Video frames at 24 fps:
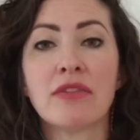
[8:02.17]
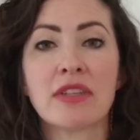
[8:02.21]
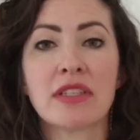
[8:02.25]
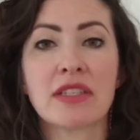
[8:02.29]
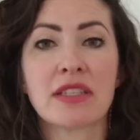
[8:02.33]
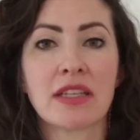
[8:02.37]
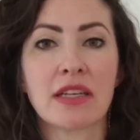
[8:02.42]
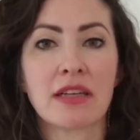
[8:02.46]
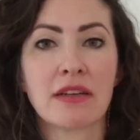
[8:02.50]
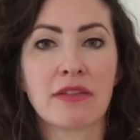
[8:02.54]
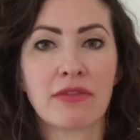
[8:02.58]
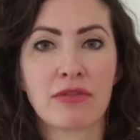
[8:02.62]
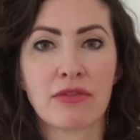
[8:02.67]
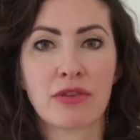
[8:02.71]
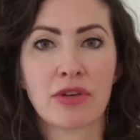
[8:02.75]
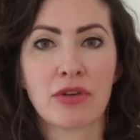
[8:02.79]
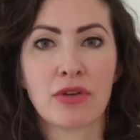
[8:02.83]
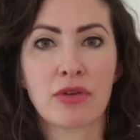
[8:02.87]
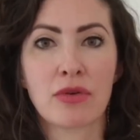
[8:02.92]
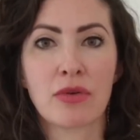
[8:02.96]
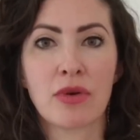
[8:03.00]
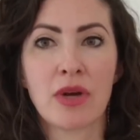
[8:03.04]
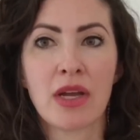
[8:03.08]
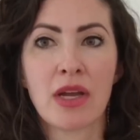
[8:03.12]
itself
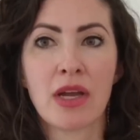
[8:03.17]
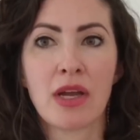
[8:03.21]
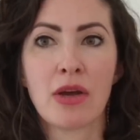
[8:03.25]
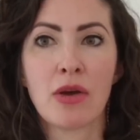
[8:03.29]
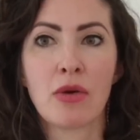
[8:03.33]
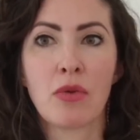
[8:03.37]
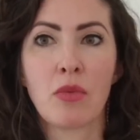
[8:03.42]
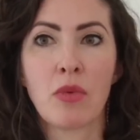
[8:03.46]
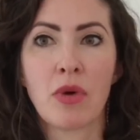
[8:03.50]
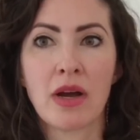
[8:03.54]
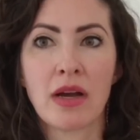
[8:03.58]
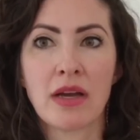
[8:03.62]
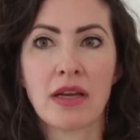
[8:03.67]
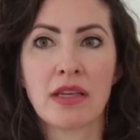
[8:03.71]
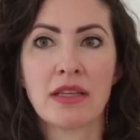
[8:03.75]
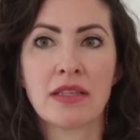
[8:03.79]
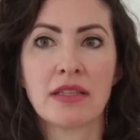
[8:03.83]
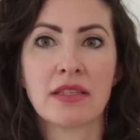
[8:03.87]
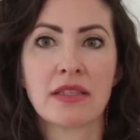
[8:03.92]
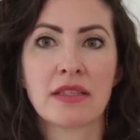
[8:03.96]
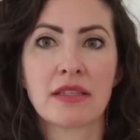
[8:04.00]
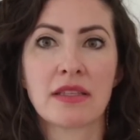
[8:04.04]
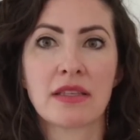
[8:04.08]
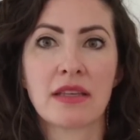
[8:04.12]
through
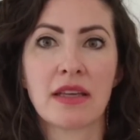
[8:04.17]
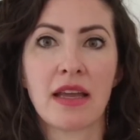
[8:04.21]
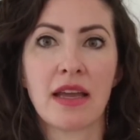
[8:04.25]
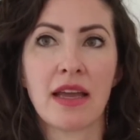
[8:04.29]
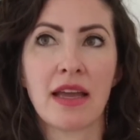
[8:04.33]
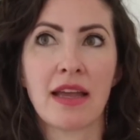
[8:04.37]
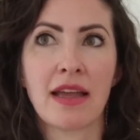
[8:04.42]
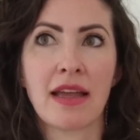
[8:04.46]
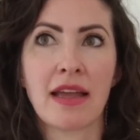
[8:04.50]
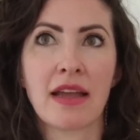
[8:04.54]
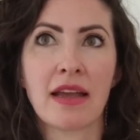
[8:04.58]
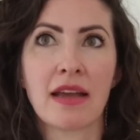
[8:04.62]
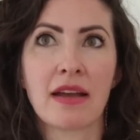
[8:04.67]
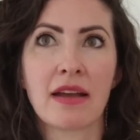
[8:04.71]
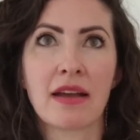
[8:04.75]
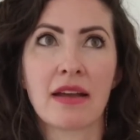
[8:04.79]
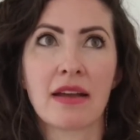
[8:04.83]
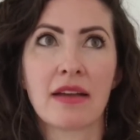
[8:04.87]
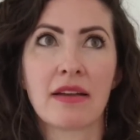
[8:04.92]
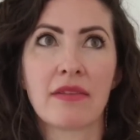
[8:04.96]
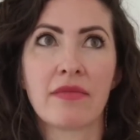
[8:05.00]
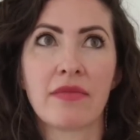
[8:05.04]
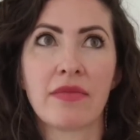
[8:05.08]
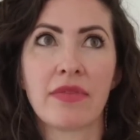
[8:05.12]
was a
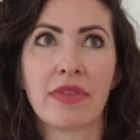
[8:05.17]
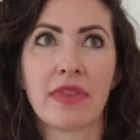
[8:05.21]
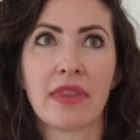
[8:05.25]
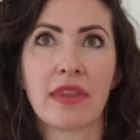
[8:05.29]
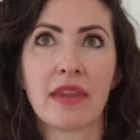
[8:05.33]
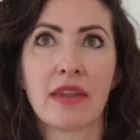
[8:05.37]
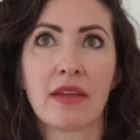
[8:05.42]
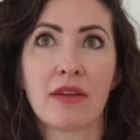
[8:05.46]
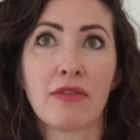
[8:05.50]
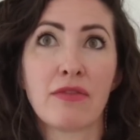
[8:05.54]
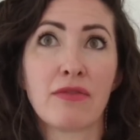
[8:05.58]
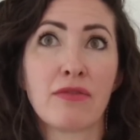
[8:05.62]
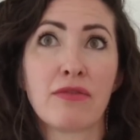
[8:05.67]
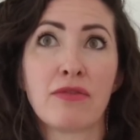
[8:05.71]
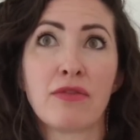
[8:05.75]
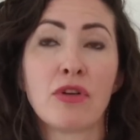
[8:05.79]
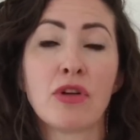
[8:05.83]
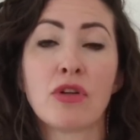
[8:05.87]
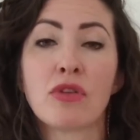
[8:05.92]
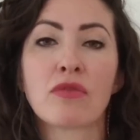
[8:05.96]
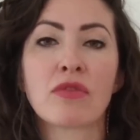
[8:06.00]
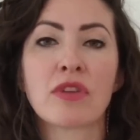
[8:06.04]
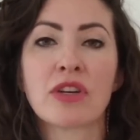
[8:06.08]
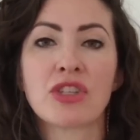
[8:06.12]

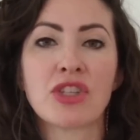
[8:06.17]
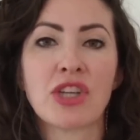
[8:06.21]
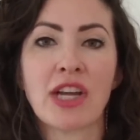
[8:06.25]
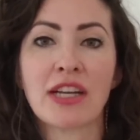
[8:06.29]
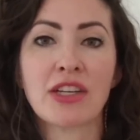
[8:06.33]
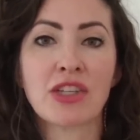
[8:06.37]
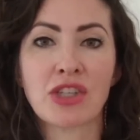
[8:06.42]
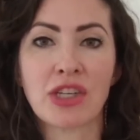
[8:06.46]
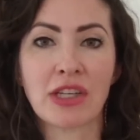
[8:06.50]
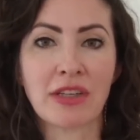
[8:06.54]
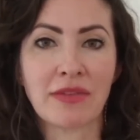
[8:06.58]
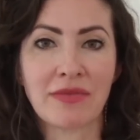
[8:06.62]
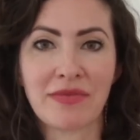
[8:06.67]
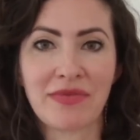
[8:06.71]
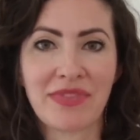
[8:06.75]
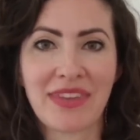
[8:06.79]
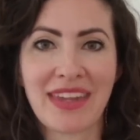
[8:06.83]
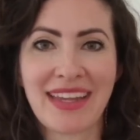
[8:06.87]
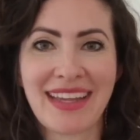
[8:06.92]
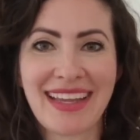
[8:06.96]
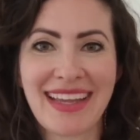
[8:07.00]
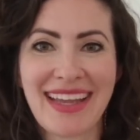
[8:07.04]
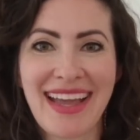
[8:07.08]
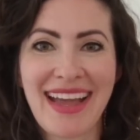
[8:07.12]
full rejection
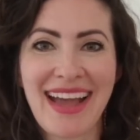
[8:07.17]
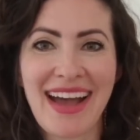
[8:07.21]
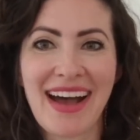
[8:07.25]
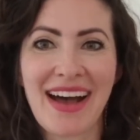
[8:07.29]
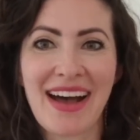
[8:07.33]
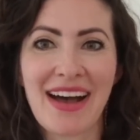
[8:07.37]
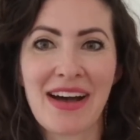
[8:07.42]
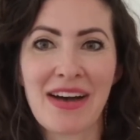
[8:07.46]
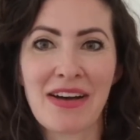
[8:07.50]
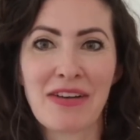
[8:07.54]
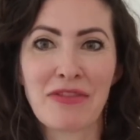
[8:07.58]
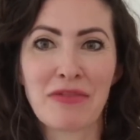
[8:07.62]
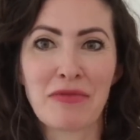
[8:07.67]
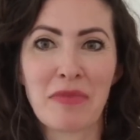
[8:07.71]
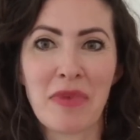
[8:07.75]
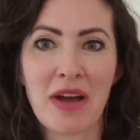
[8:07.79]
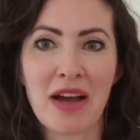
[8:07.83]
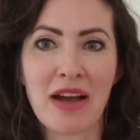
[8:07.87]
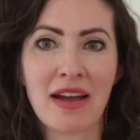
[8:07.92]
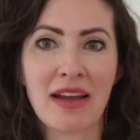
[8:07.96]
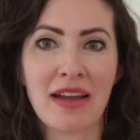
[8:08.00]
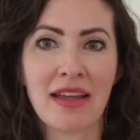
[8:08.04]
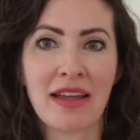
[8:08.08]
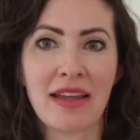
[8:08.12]
of
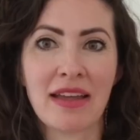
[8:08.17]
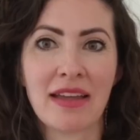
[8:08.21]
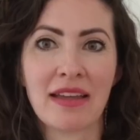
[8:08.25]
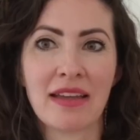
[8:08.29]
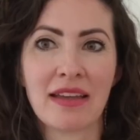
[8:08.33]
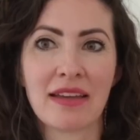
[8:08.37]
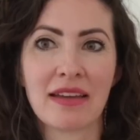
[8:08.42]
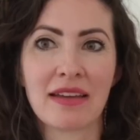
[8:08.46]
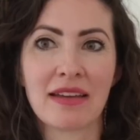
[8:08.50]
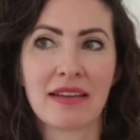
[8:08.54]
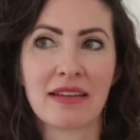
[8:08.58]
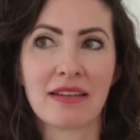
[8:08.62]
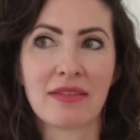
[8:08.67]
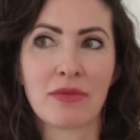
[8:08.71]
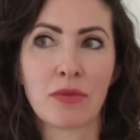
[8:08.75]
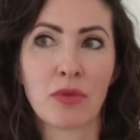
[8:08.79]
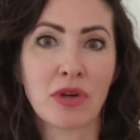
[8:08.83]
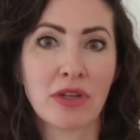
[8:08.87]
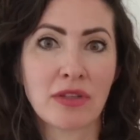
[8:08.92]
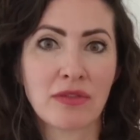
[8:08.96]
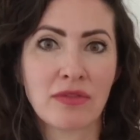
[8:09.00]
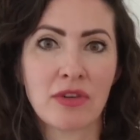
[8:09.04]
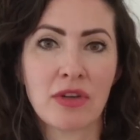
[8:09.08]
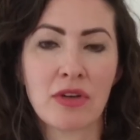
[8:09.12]
my
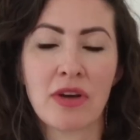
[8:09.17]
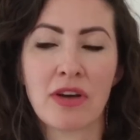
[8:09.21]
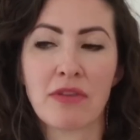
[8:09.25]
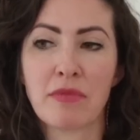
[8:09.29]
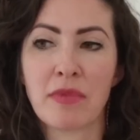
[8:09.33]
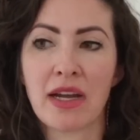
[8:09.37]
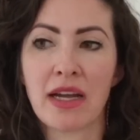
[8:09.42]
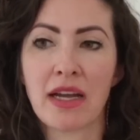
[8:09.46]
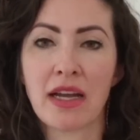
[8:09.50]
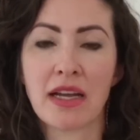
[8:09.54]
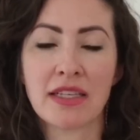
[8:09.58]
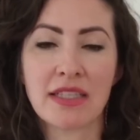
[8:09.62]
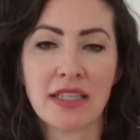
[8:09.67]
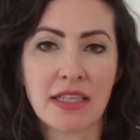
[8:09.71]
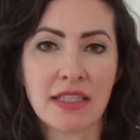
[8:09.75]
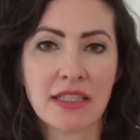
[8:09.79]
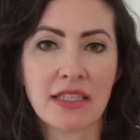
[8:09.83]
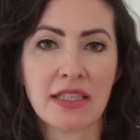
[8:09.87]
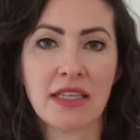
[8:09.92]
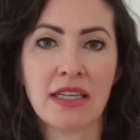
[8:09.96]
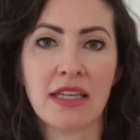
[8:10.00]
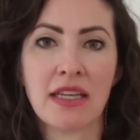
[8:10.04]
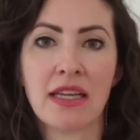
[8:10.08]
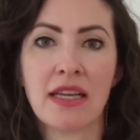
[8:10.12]
worldview, of my
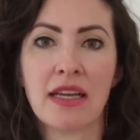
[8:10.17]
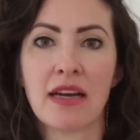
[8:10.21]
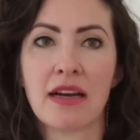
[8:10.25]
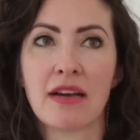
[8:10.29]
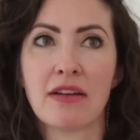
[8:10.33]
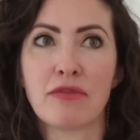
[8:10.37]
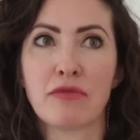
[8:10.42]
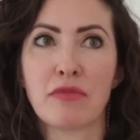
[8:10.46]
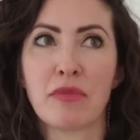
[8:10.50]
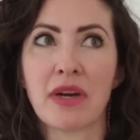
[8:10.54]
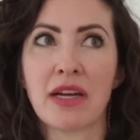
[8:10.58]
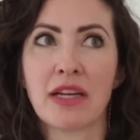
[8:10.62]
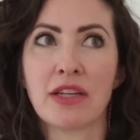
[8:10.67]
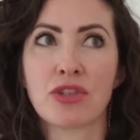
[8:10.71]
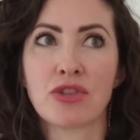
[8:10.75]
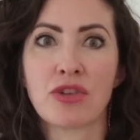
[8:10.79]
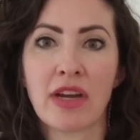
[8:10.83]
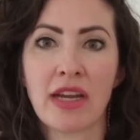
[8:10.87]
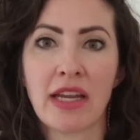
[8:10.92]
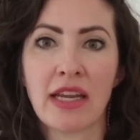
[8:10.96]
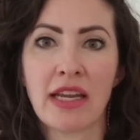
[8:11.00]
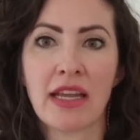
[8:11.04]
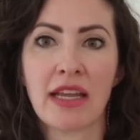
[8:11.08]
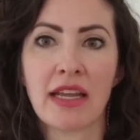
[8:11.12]
identity, of my
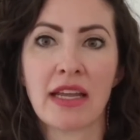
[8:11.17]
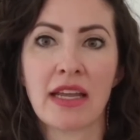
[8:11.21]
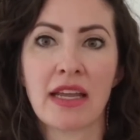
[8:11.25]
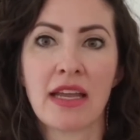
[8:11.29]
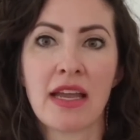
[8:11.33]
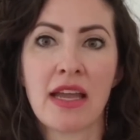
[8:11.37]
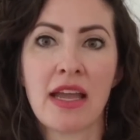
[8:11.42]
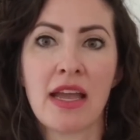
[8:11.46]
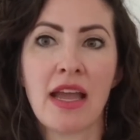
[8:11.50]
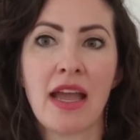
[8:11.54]
training.